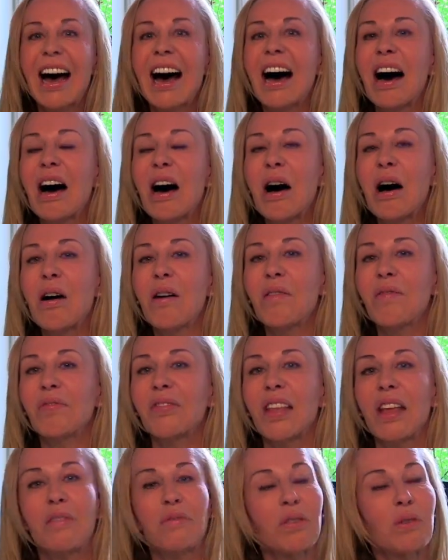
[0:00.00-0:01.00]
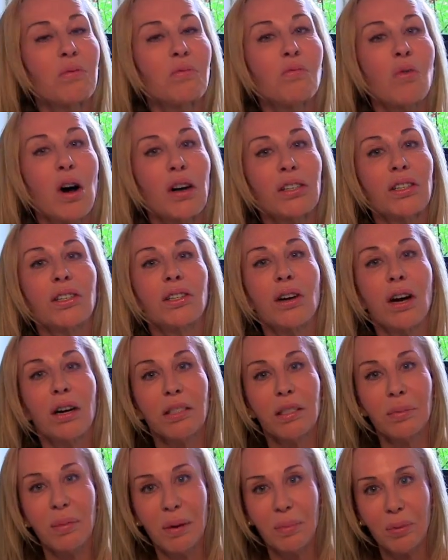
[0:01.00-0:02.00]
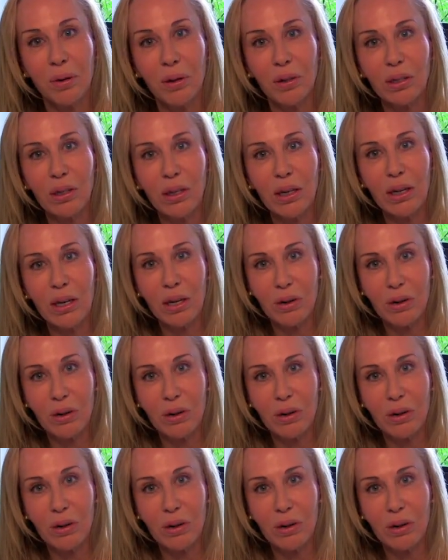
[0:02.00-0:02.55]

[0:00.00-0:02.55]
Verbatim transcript: Um, if you want to talk to me personally,